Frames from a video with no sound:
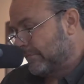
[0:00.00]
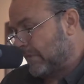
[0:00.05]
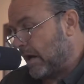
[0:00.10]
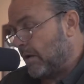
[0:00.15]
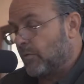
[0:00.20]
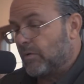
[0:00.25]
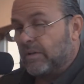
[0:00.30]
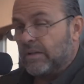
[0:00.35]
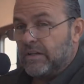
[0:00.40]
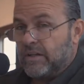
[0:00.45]
I
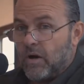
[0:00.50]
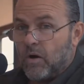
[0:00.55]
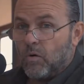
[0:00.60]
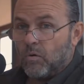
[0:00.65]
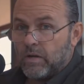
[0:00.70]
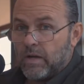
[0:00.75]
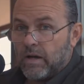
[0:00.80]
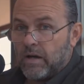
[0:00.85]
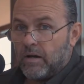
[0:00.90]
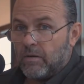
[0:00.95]
really
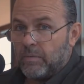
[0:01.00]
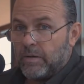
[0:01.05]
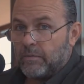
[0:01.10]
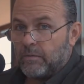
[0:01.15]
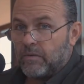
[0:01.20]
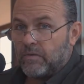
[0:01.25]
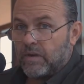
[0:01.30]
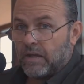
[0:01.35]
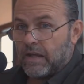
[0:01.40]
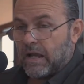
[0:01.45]
don't care.
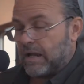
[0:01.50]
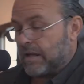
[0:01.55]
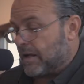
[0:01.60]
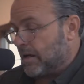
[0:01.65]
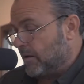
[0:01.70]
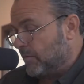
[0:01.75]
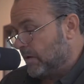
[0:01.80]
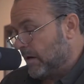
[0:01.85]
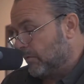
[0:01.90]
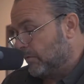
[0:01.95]
People think I
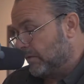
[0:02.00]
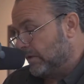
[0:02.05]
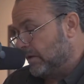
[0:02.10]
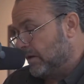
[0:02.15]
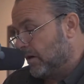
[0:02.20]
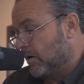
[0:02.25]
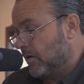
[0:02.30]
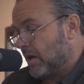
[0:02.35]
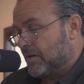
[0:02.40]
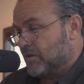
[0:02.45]
care, but I really
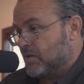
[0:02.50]
don't.